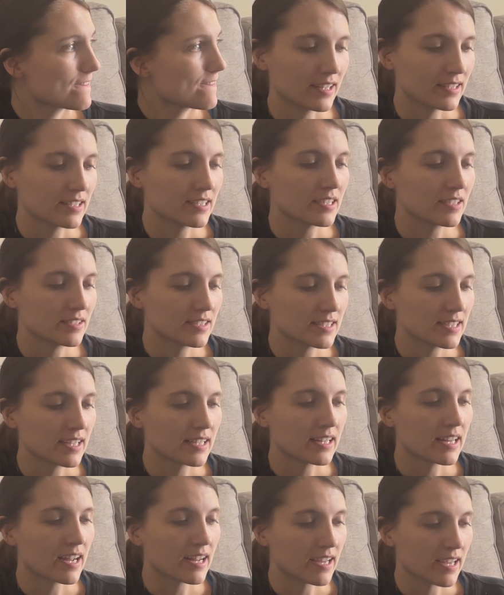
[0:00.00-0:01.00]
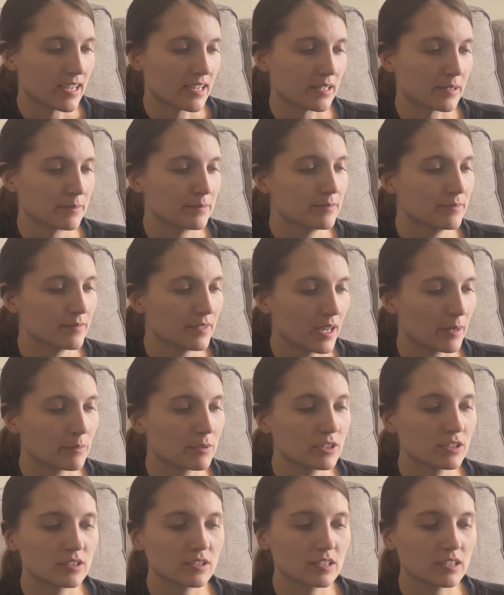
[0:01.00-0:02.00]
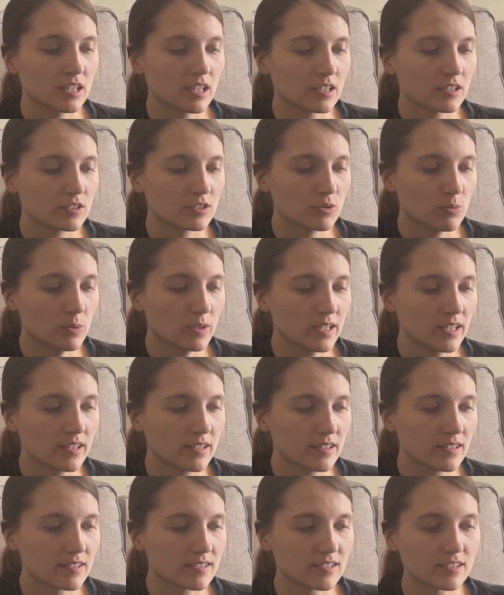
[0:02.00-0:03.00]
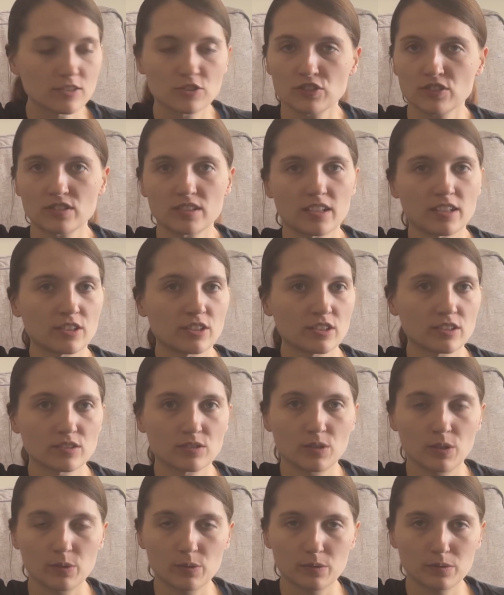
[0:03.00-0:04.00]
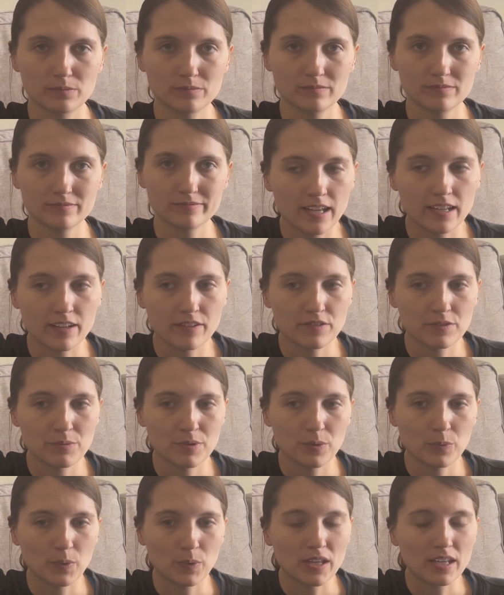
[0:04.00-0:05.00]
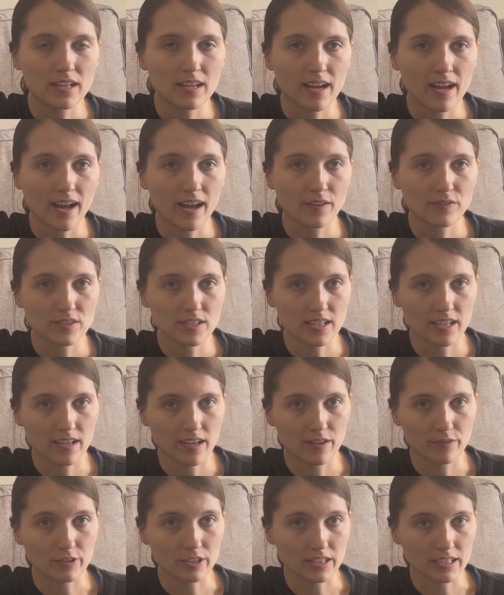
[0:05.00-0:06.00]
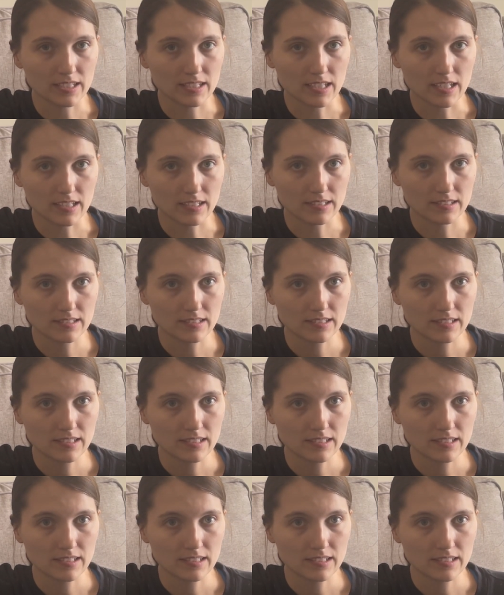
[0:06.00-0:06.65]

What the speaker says: I think I decided I am. 20th is just a good goal. It gives me a week and a half to get everything done.